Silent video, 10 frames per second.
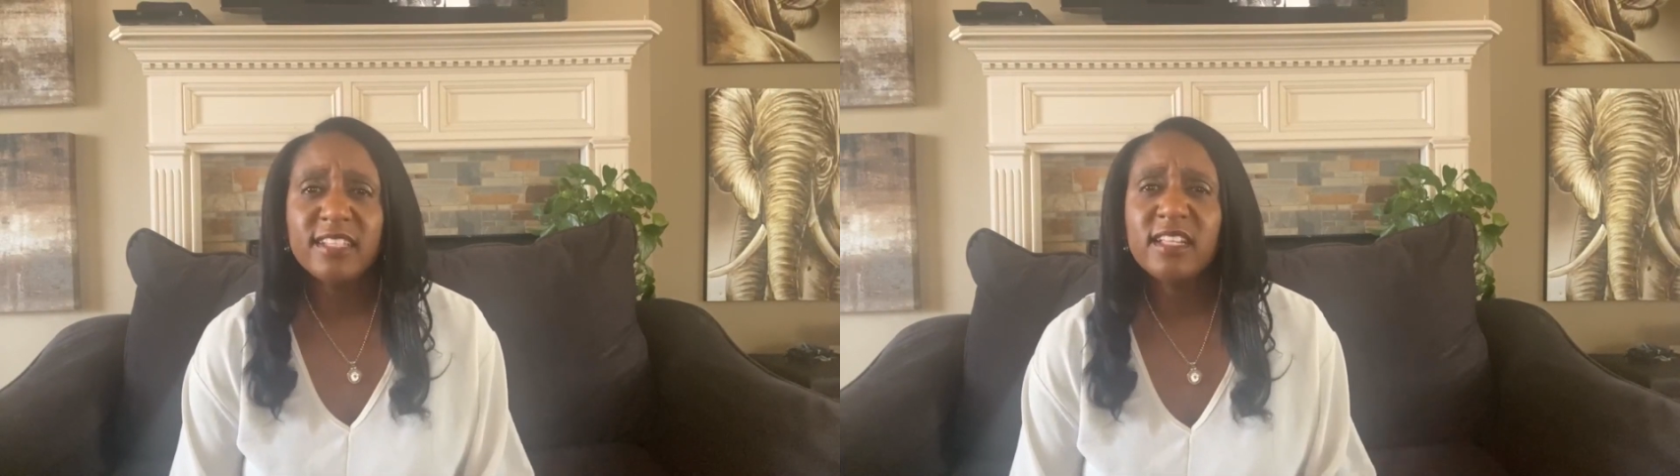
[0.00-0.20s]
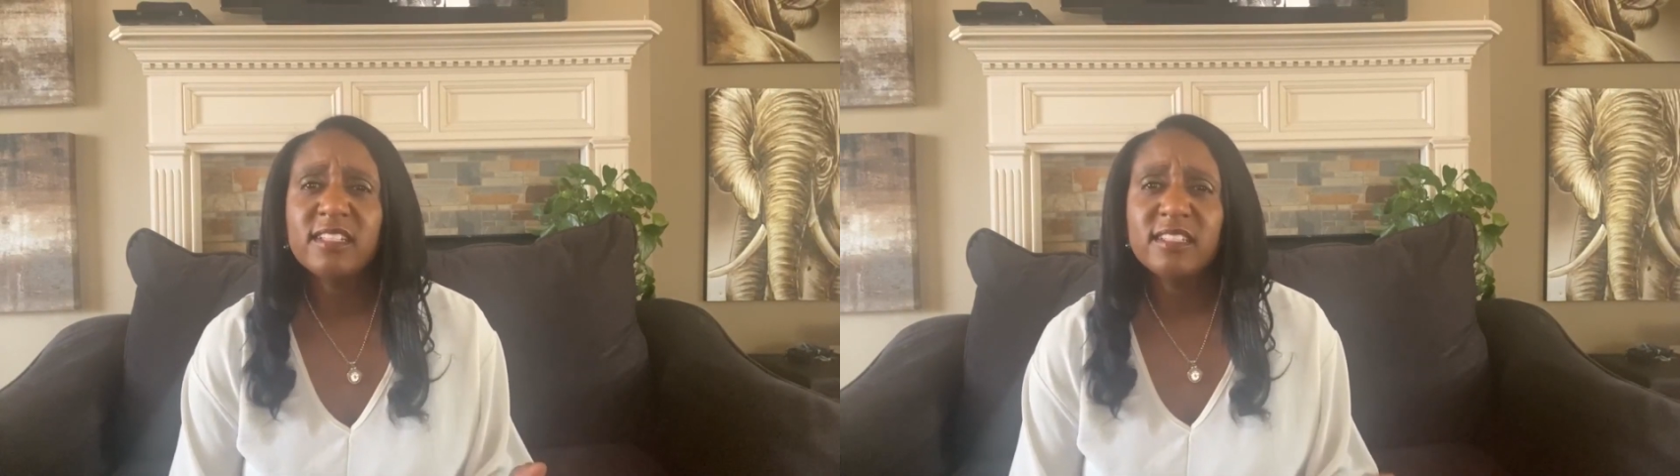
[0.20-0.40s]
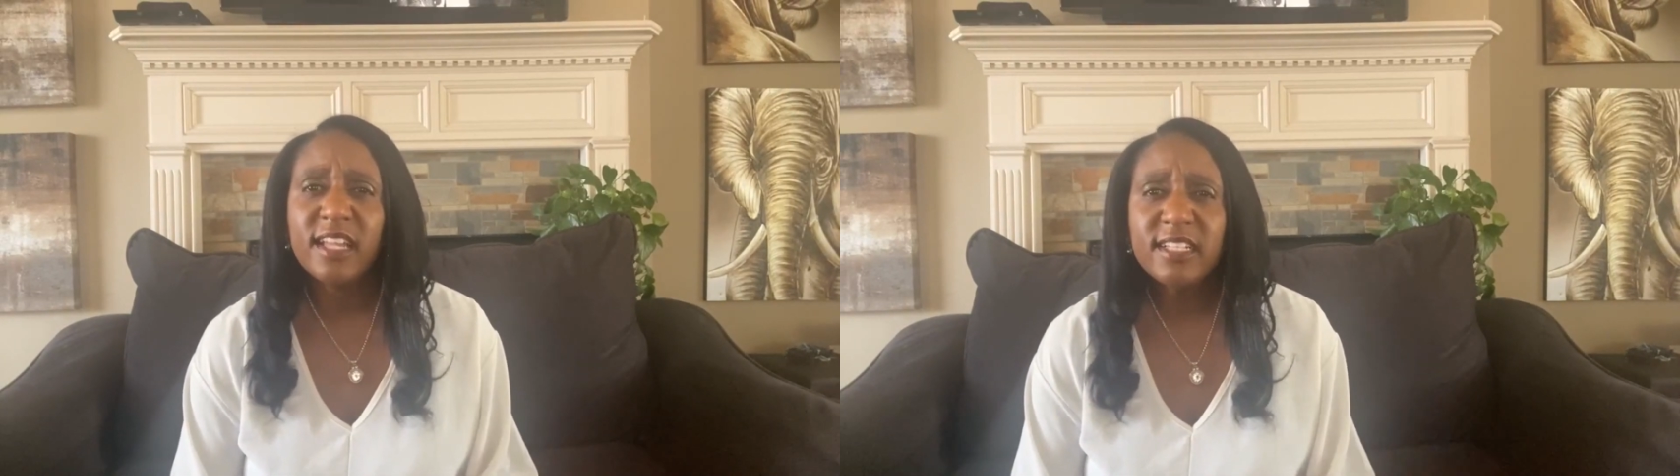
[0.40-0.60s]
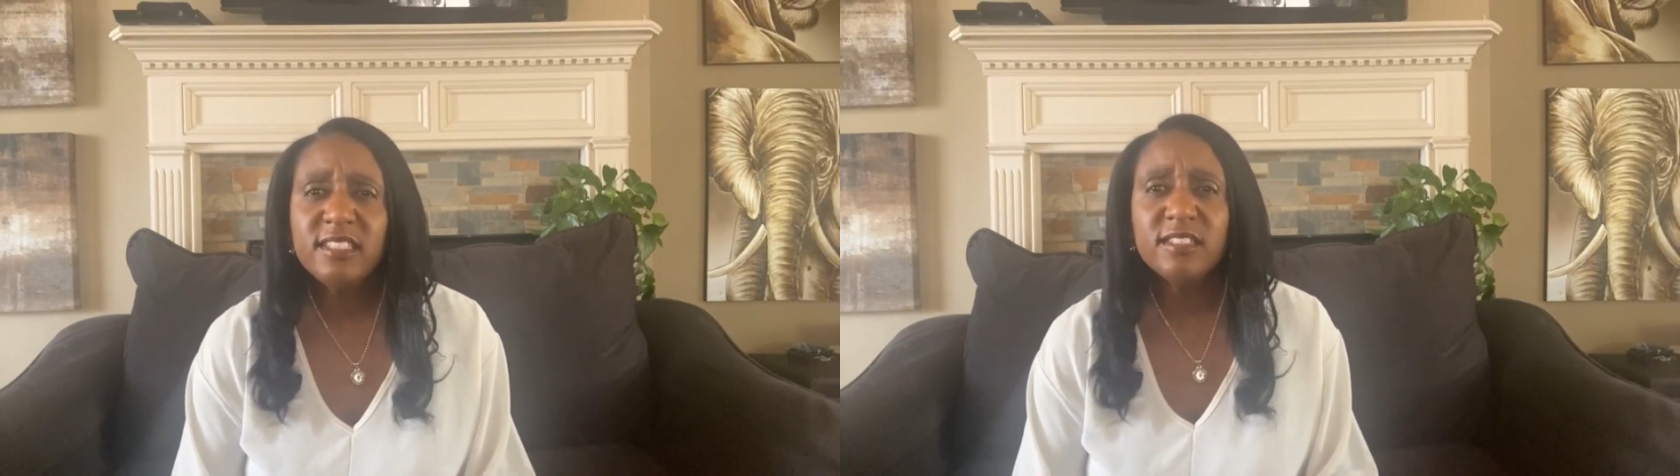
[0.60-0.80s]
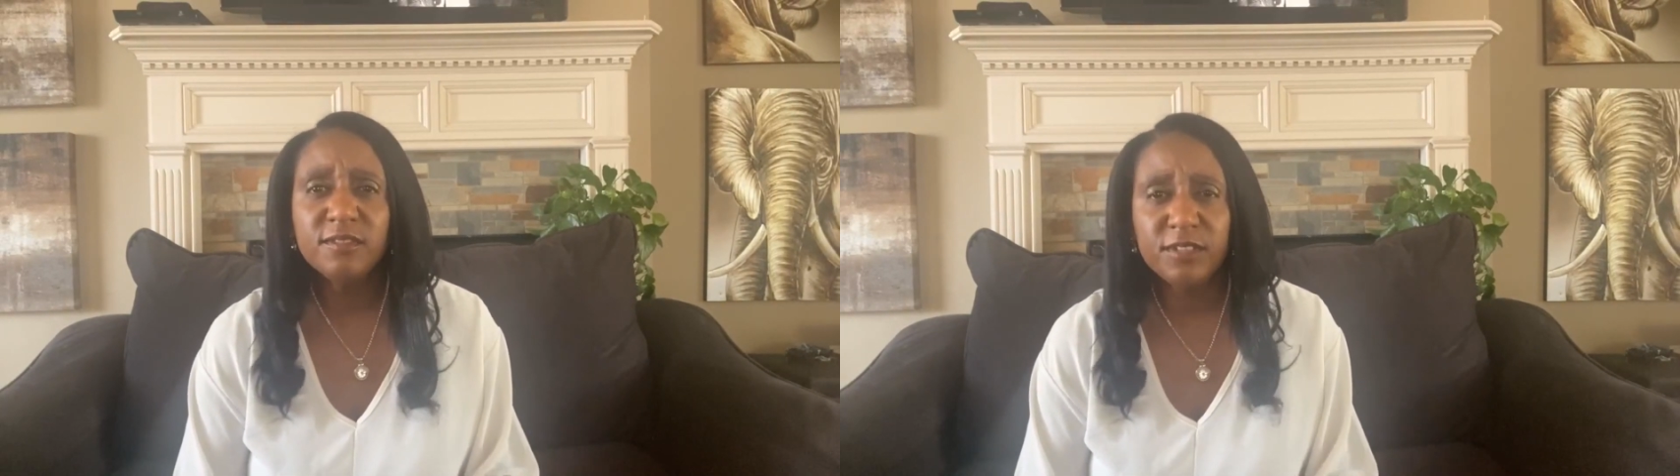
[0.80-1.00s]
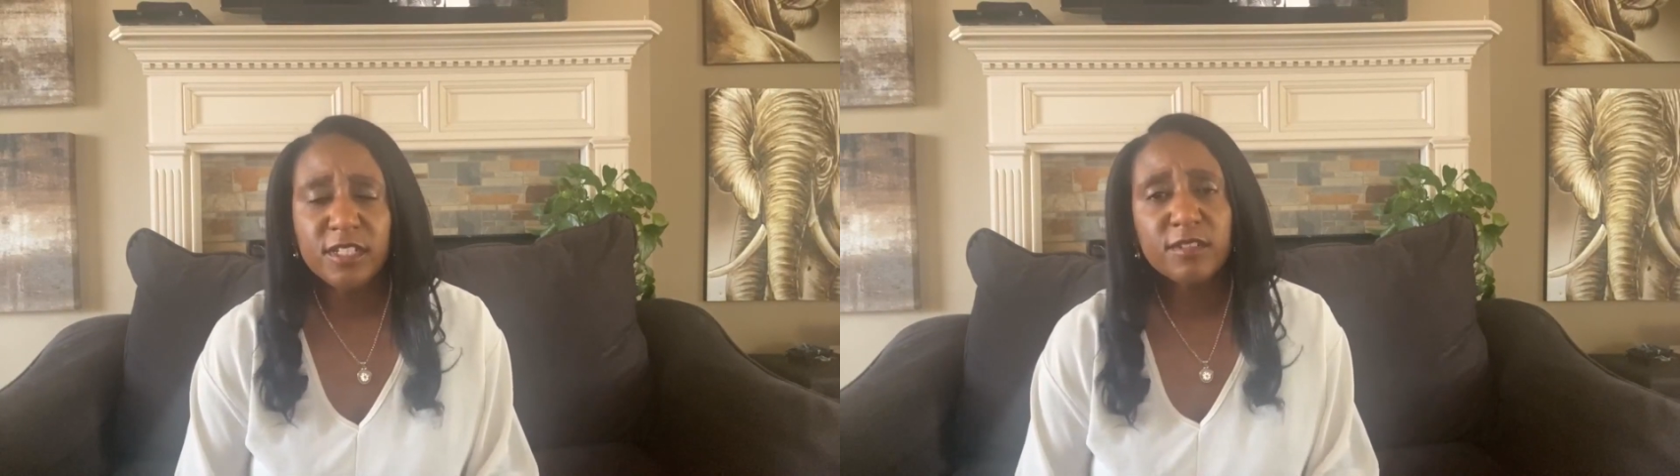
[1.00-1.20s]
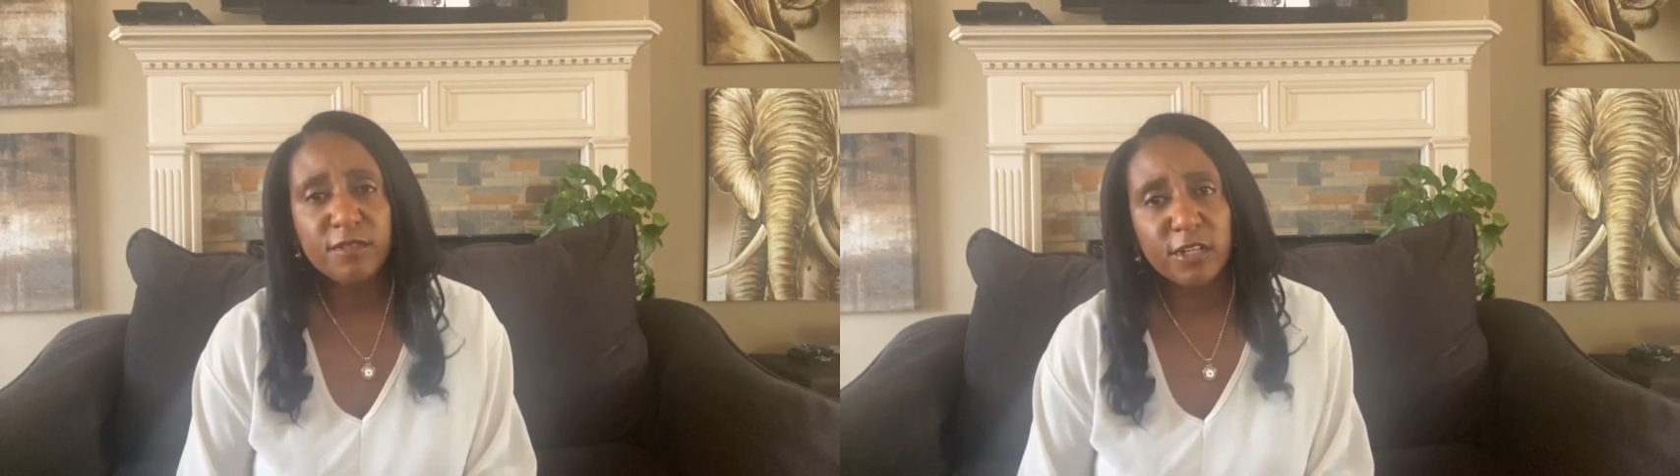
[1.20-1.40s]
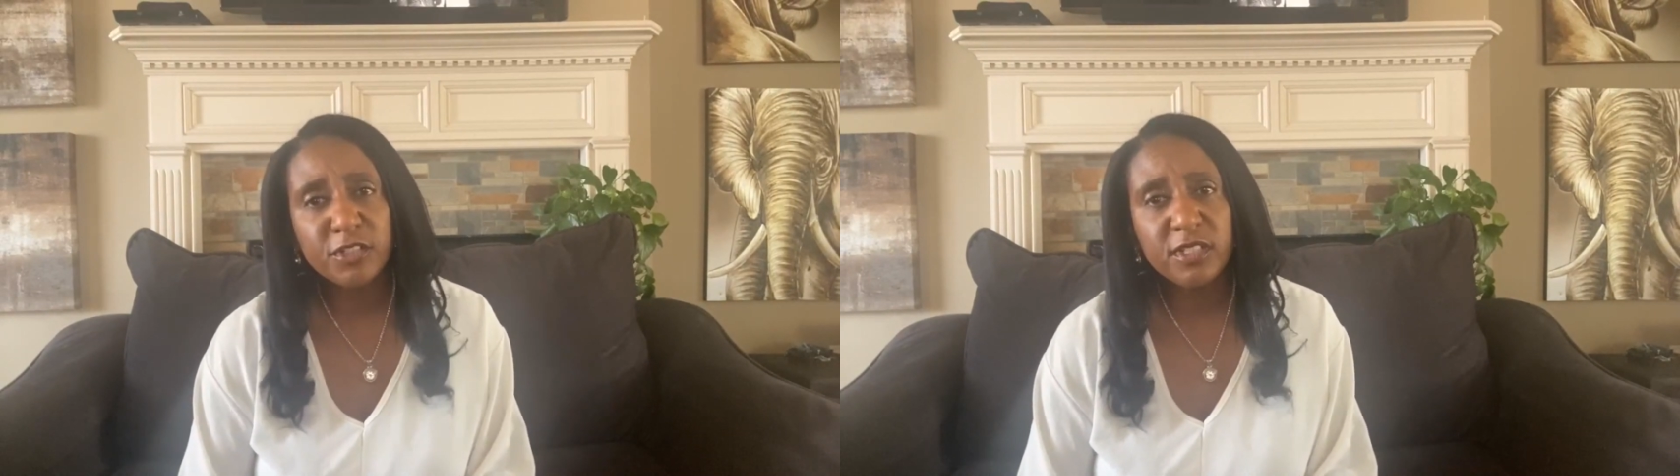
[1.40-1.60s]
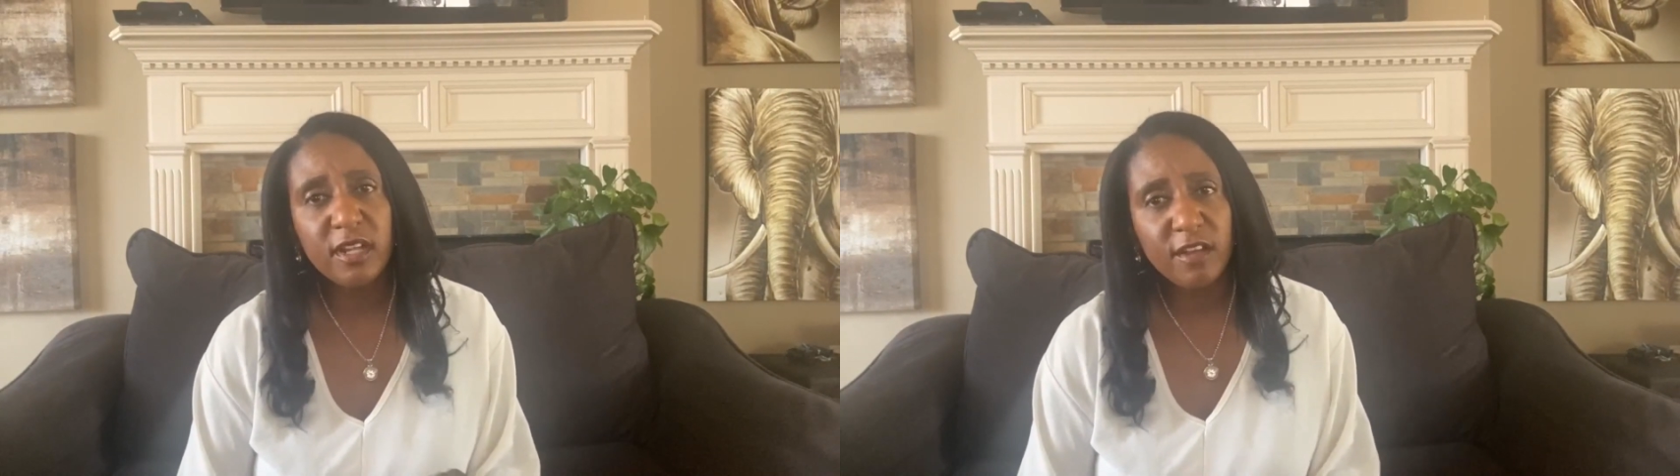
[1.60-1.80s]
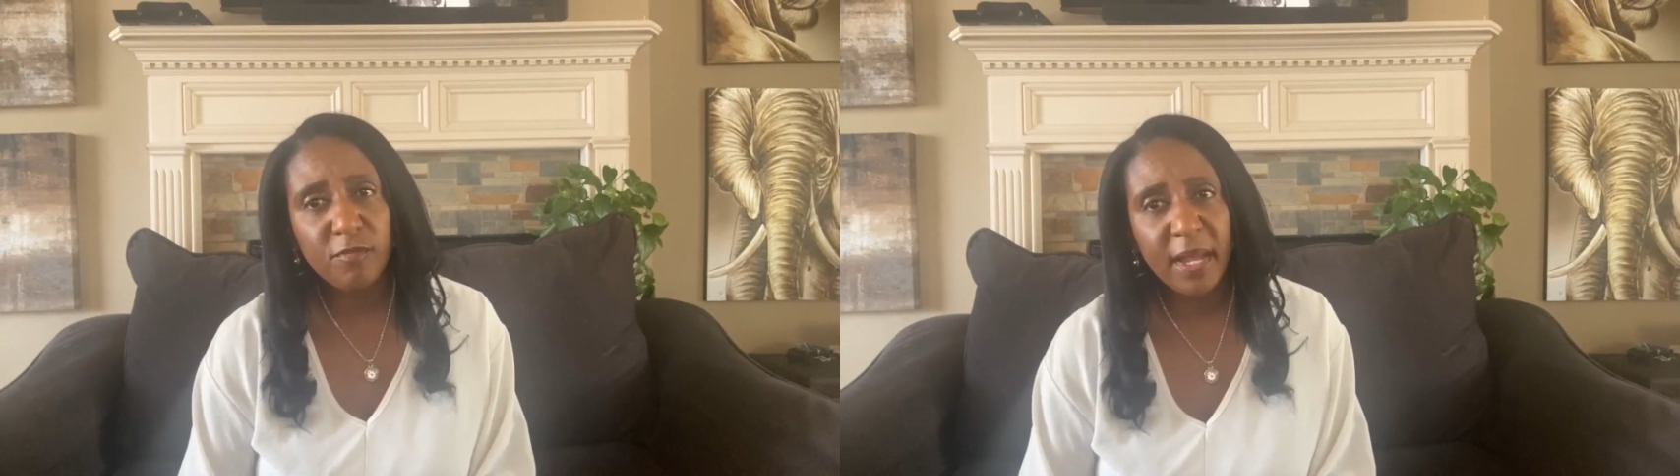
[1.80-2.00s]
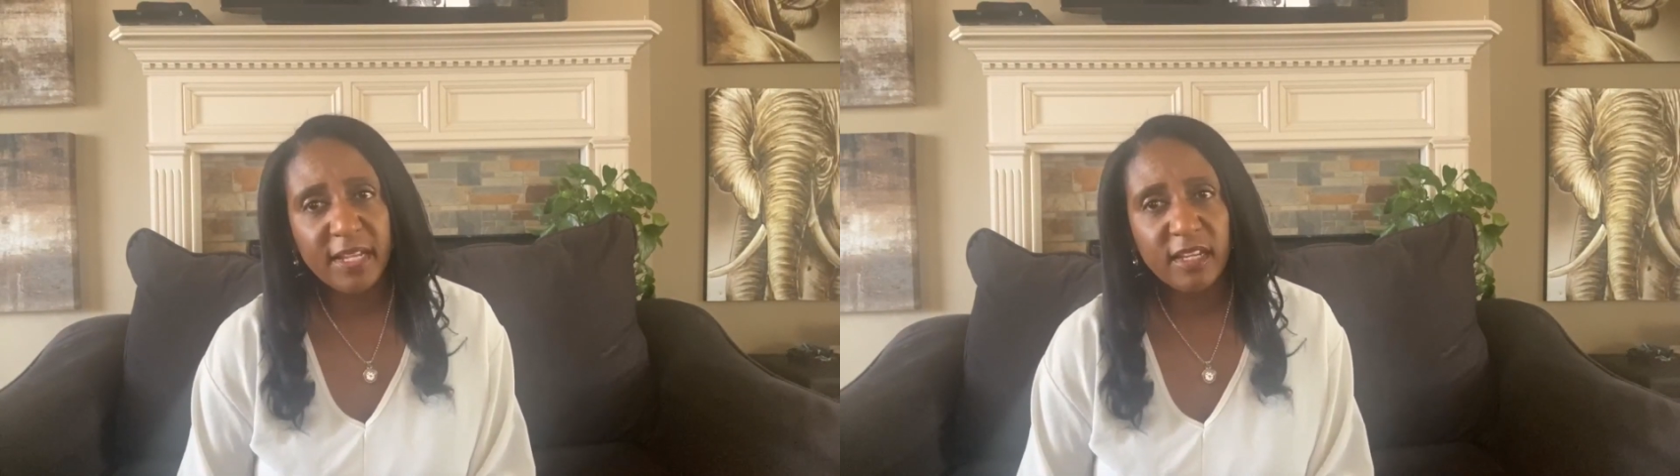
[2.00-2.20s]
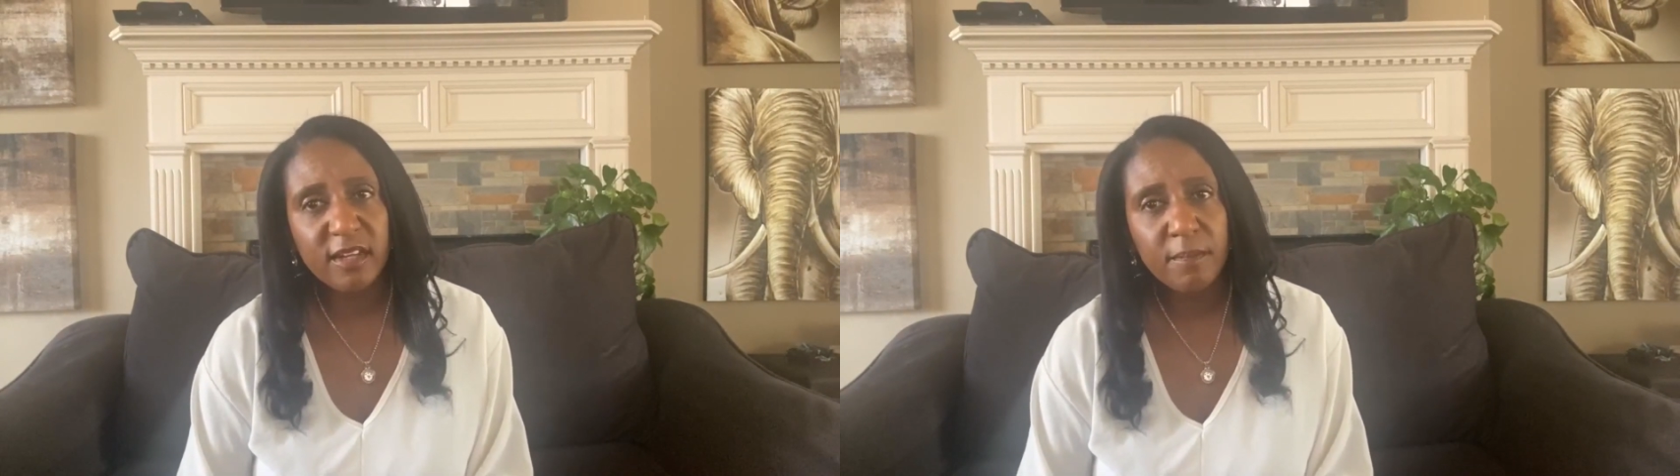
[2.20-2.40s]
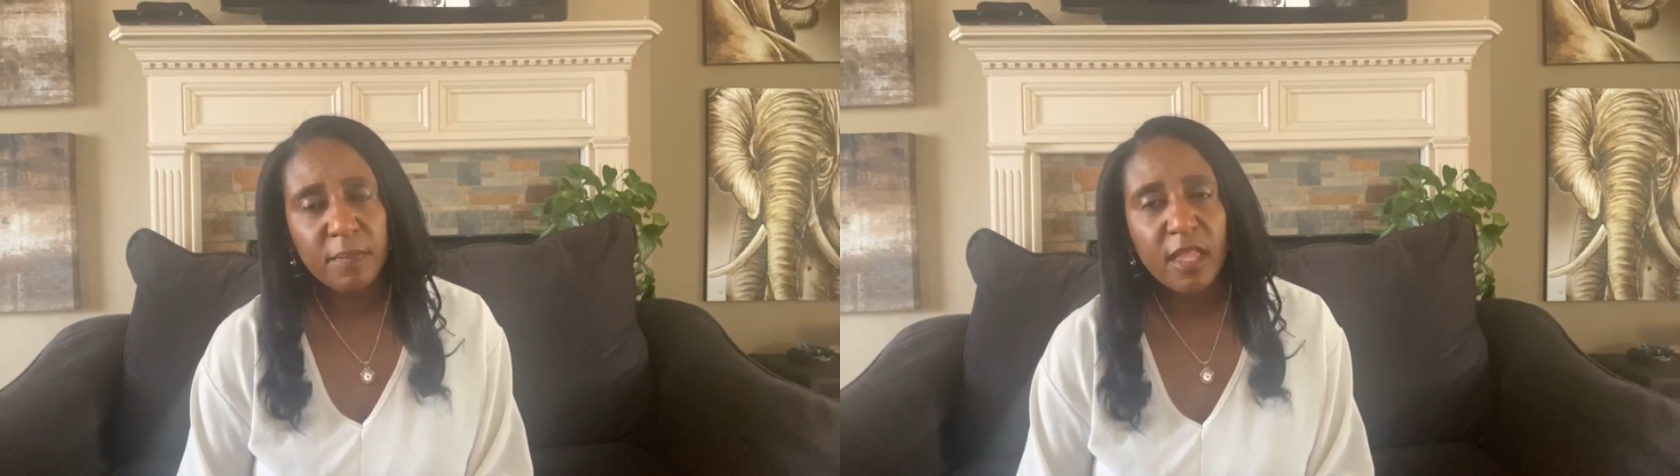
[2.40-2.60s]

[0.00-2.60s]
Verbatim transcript: as a less severe version of mania.